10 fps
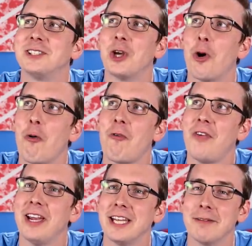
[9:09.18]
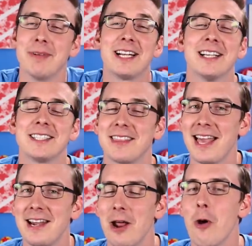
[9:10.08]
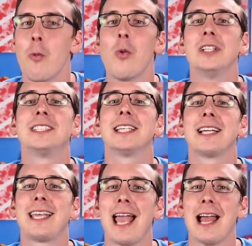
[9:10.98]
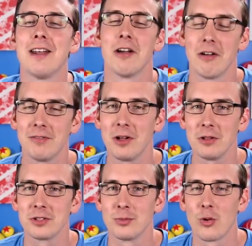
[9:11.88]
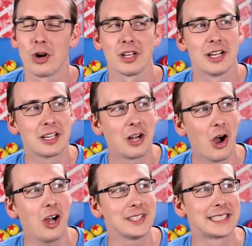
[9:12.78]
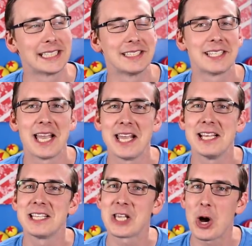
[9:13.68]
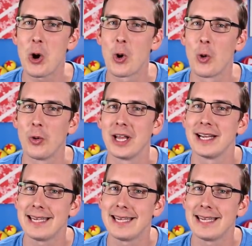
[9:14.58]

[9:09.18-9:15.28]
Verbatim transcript: so fitting because then once again, Voldemort causes his own